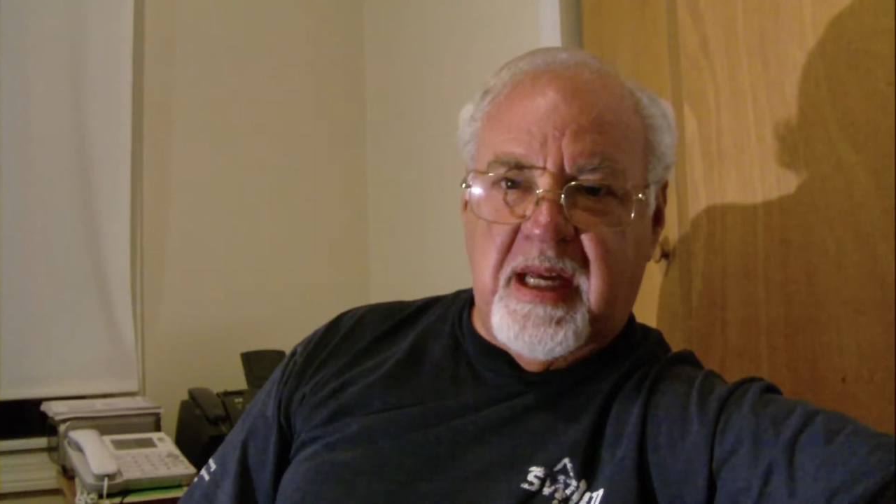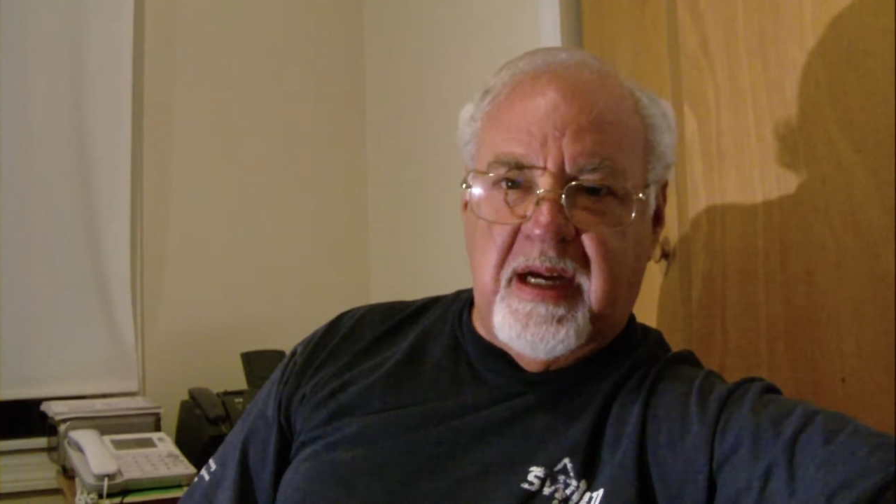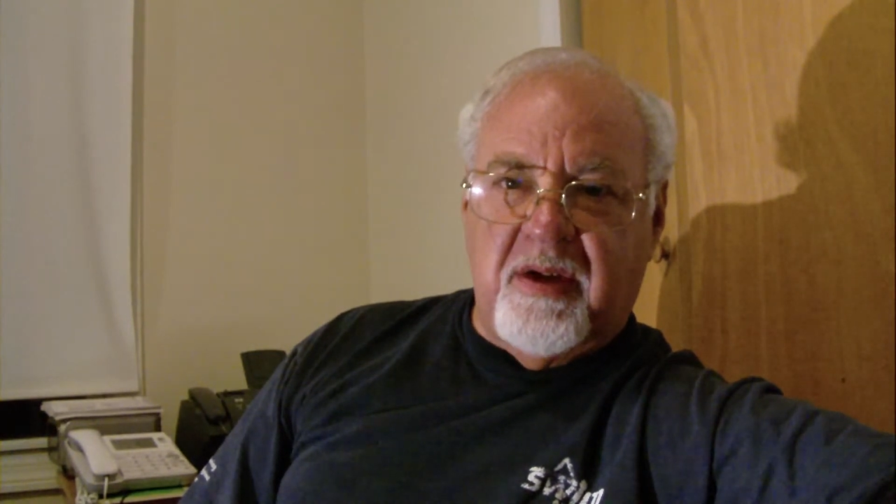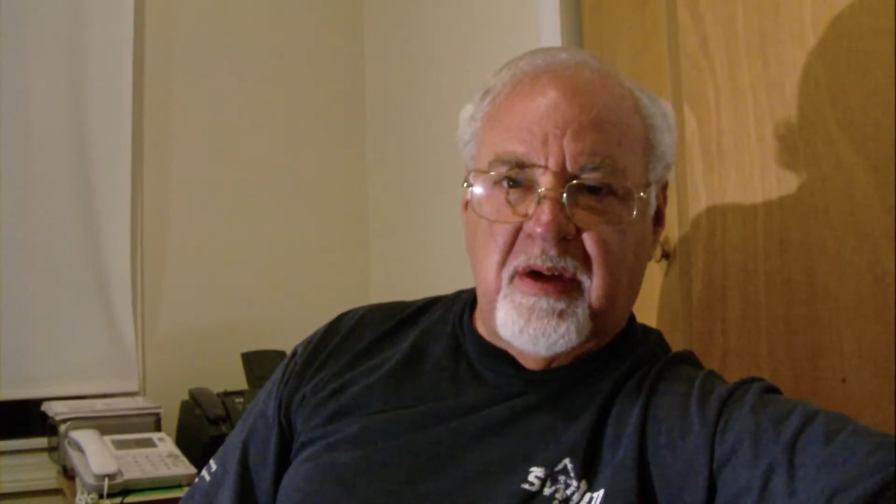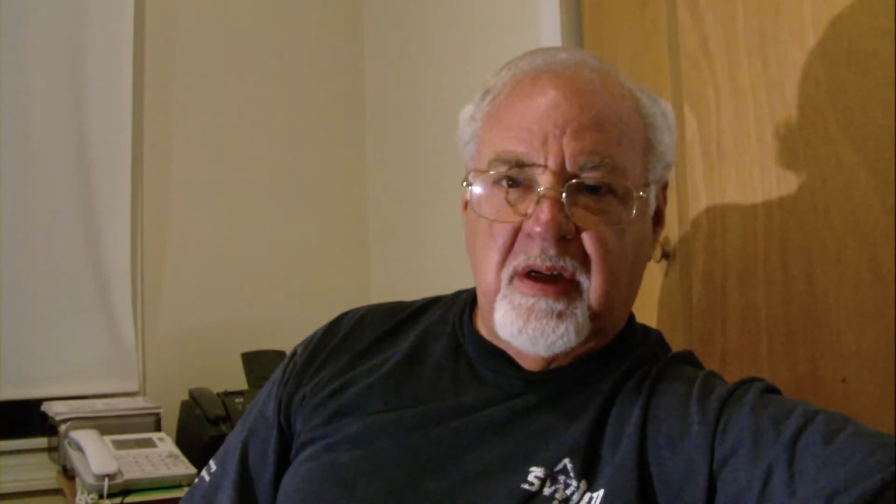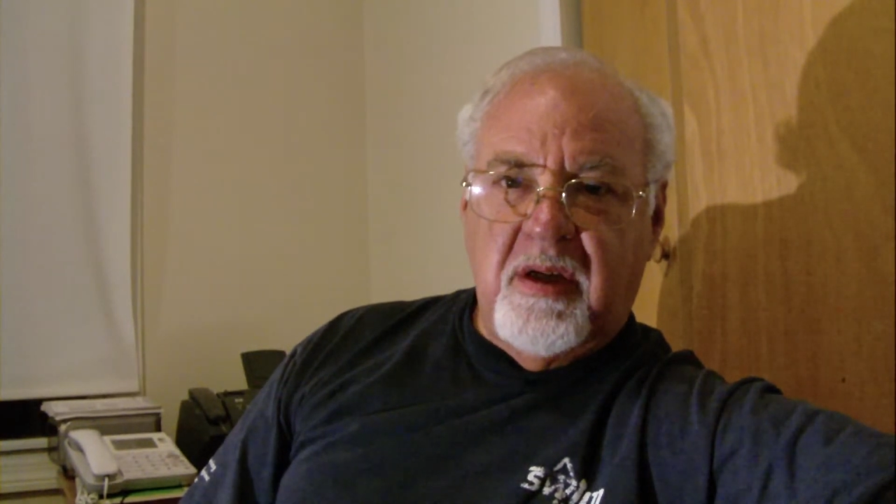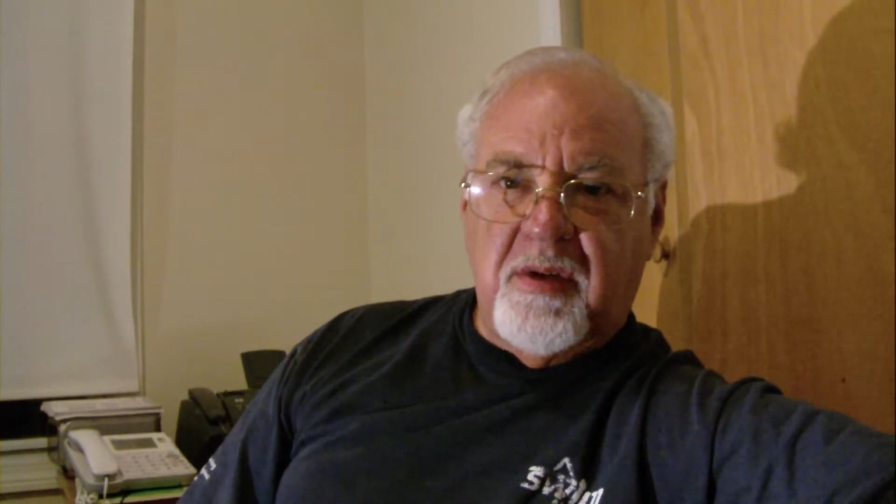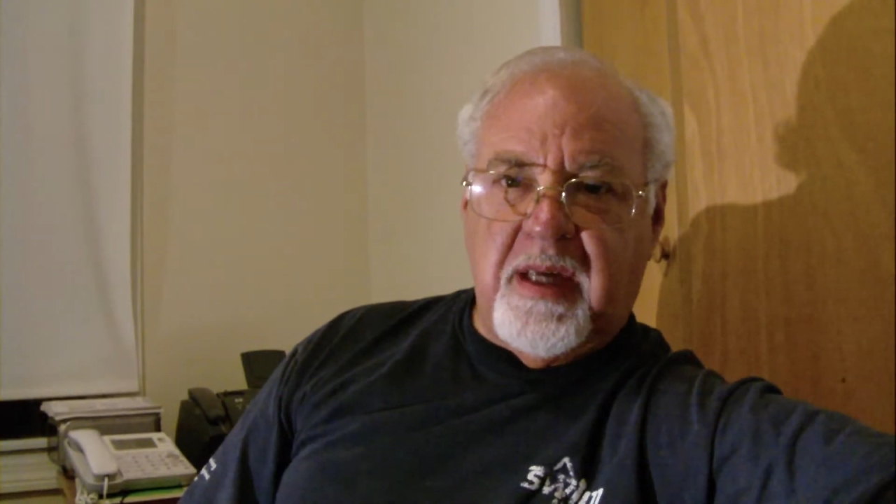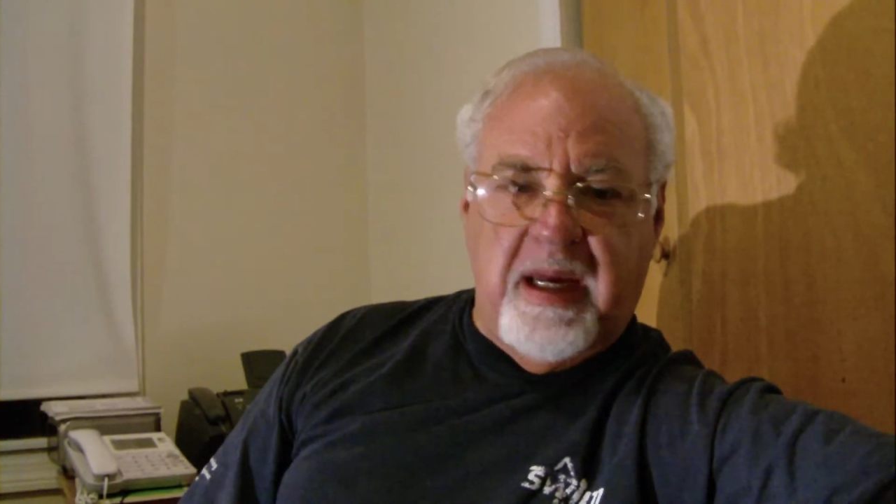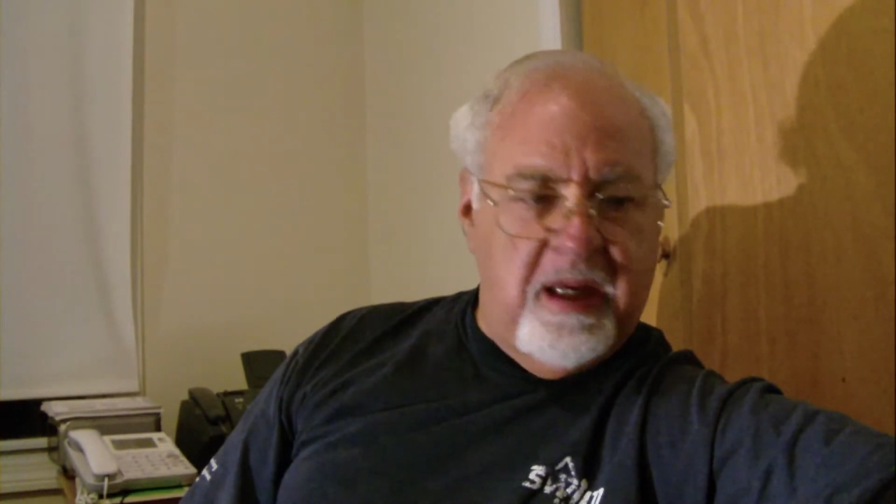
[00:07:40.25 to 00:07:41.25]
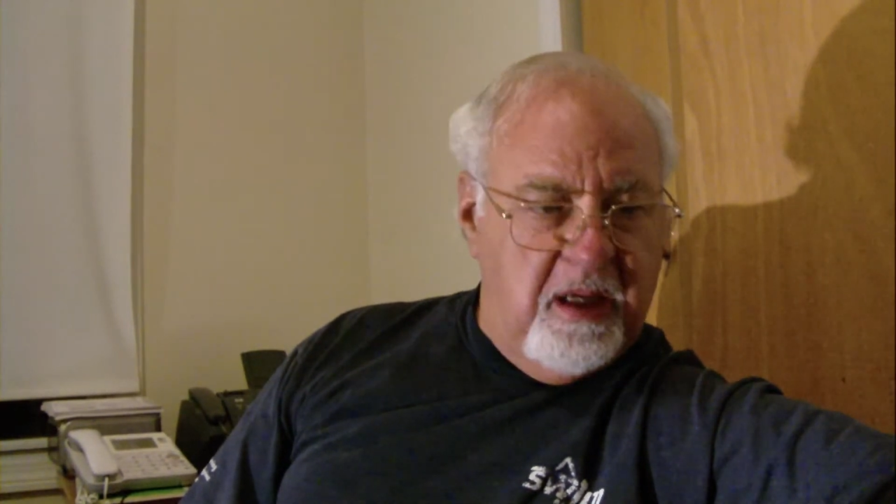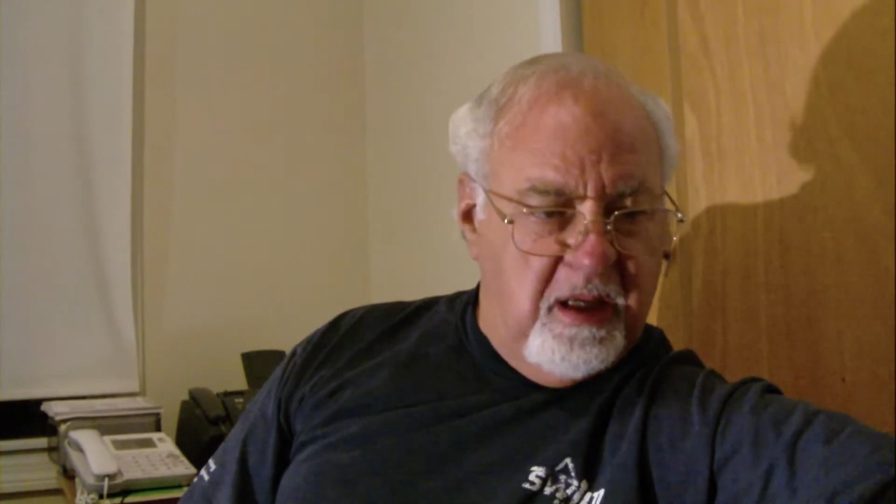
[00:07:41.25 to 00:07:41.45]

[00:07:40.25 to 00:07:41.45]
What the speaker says: down. Okay?